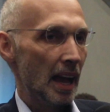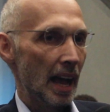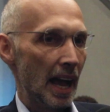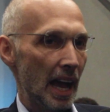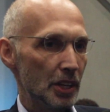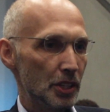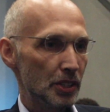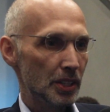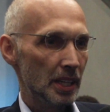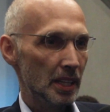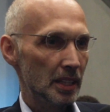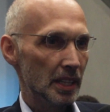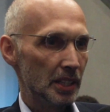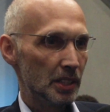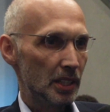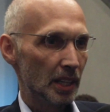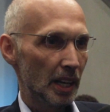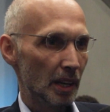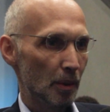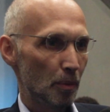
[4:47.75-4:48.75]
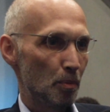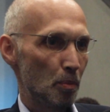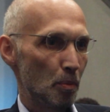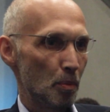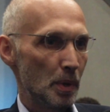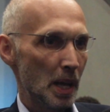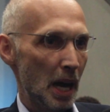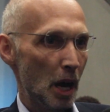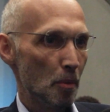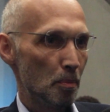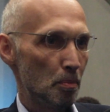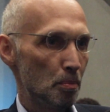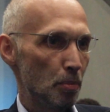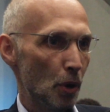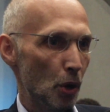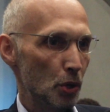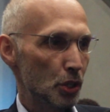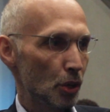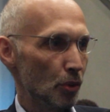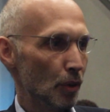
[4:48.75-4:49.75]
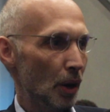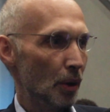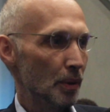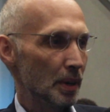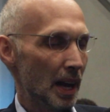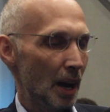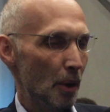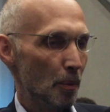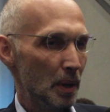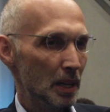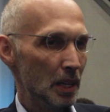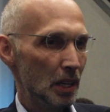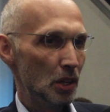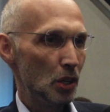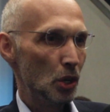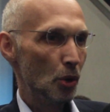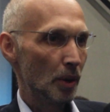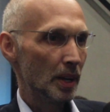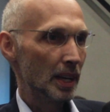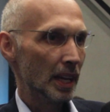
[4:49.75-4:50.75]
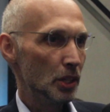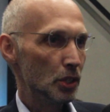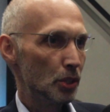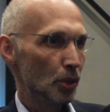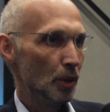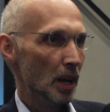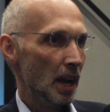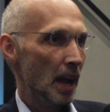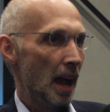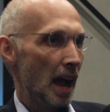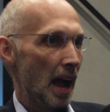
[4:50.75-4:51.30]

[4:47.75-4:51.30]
I see that uh, now post-corona are really looking into